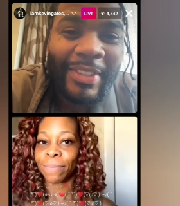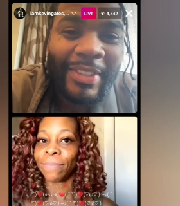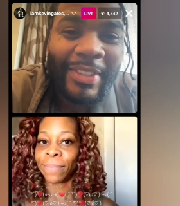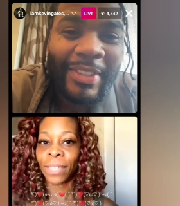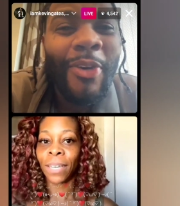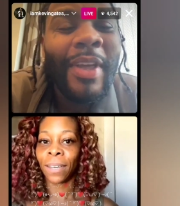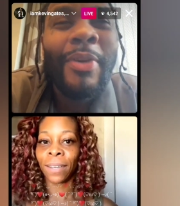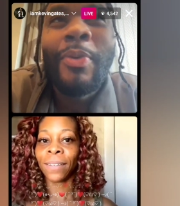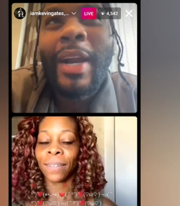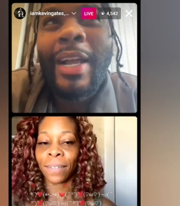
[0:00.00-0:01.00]
Speaker 1: and I
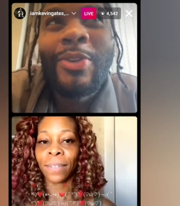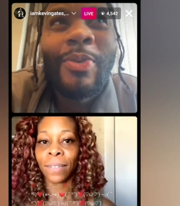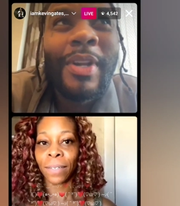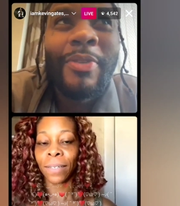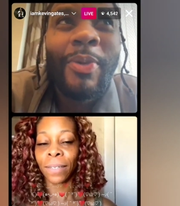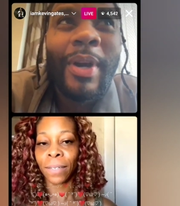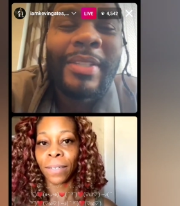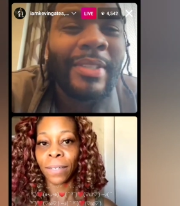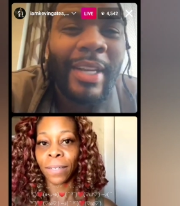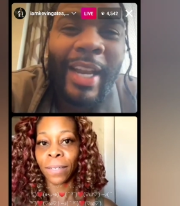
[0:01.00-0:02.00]
and when I do lift
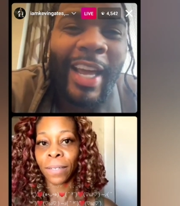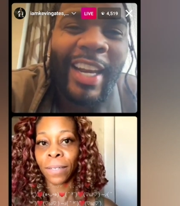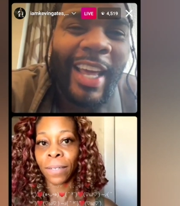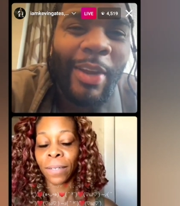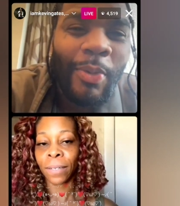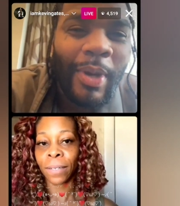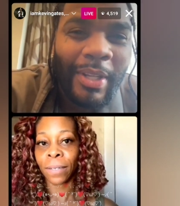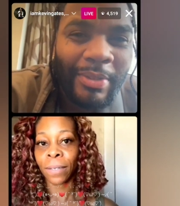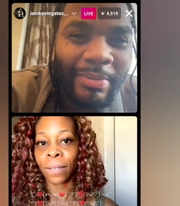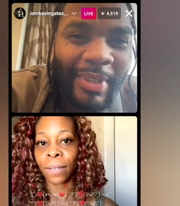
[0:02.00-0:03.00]
weights, light,
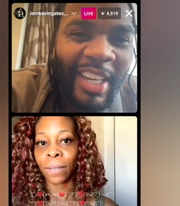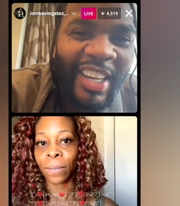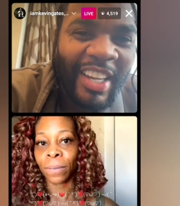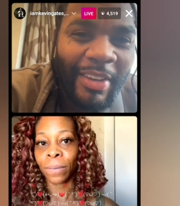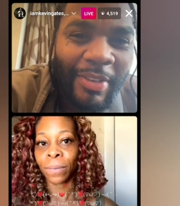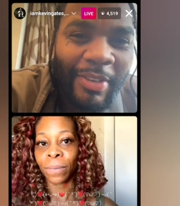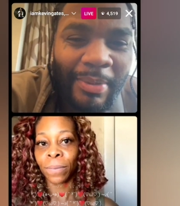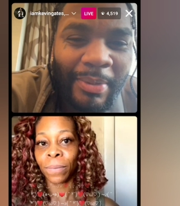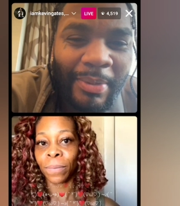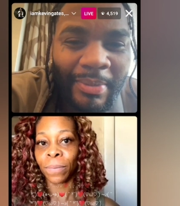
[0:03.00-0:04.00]
lightweight, nothing heavy.
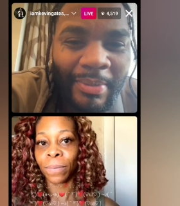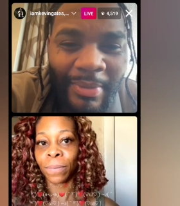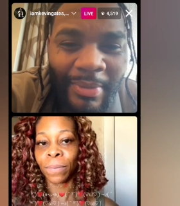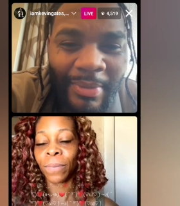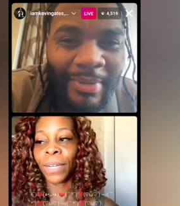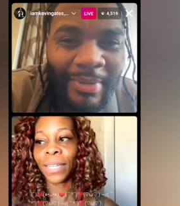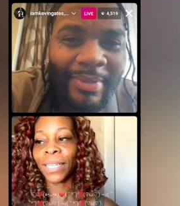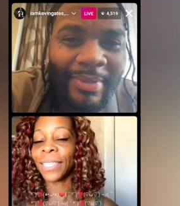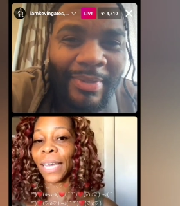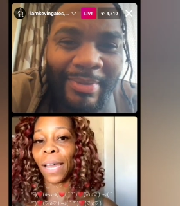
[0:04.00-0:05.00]

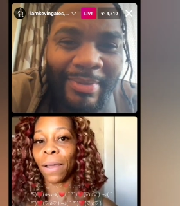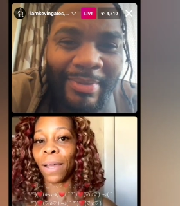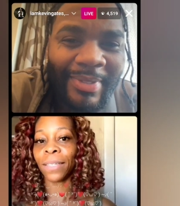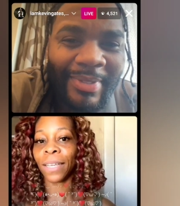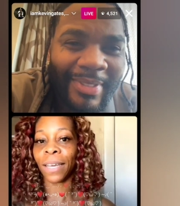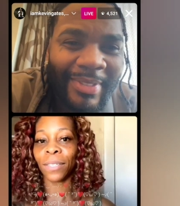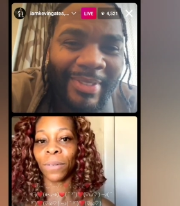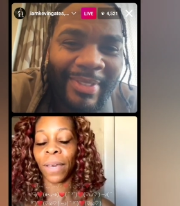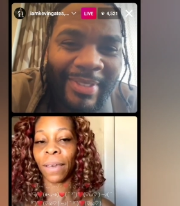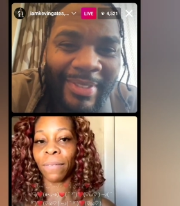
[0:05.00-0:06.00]
Speaker 2: Really? See, I, I, I
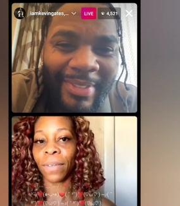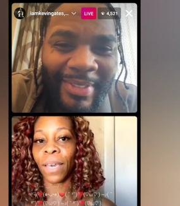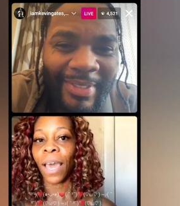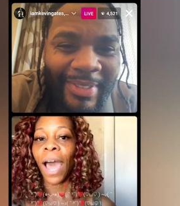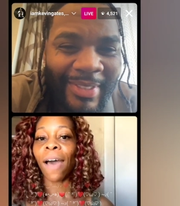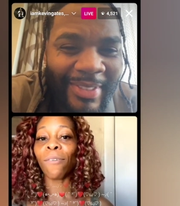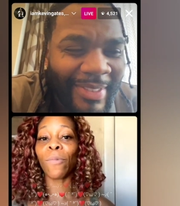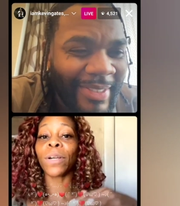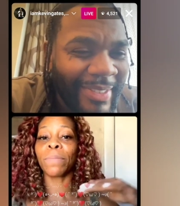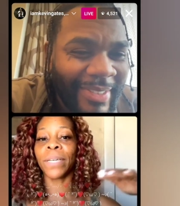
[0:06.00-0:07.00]
do heavy. I
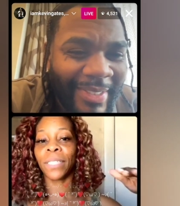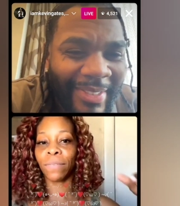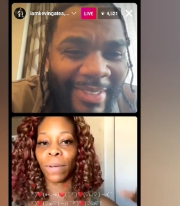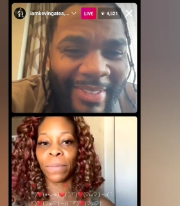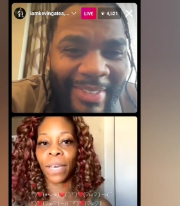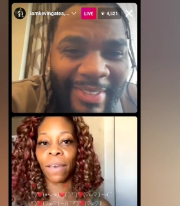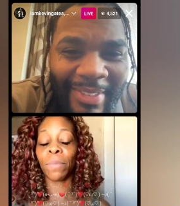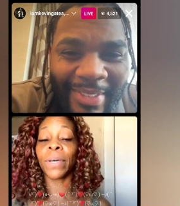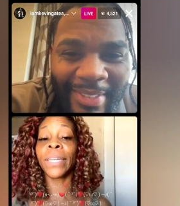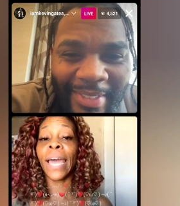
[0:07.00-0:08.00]
work myself up to
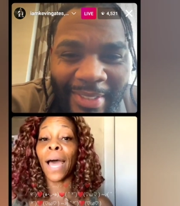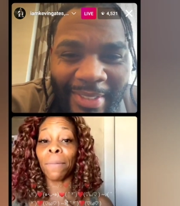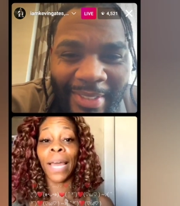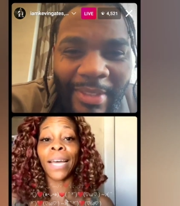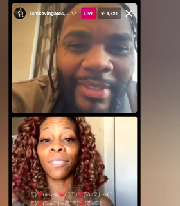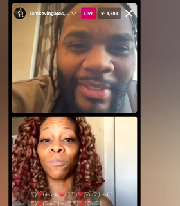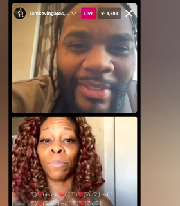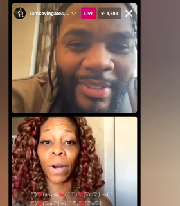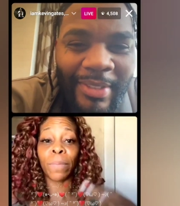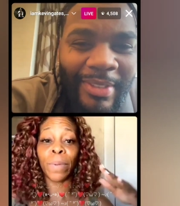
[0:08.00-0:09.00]
heavy, but now I do
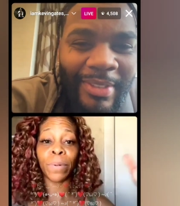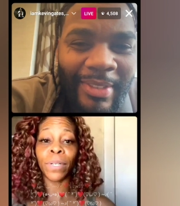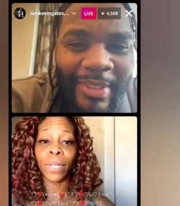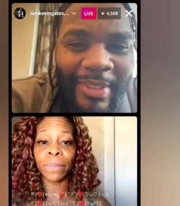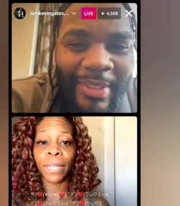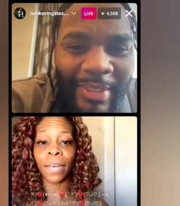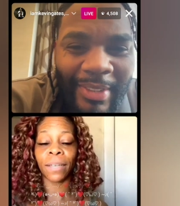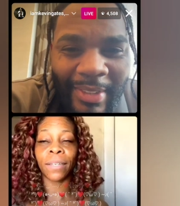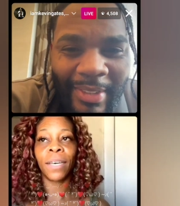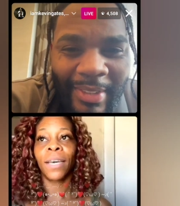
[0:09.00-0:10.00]
burpee pull ups.
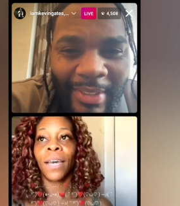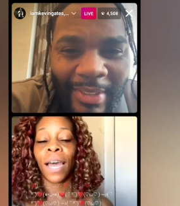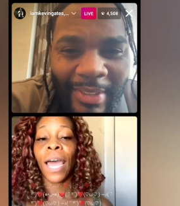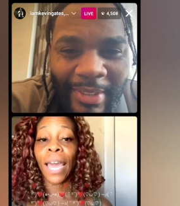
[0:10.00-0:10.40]
Now I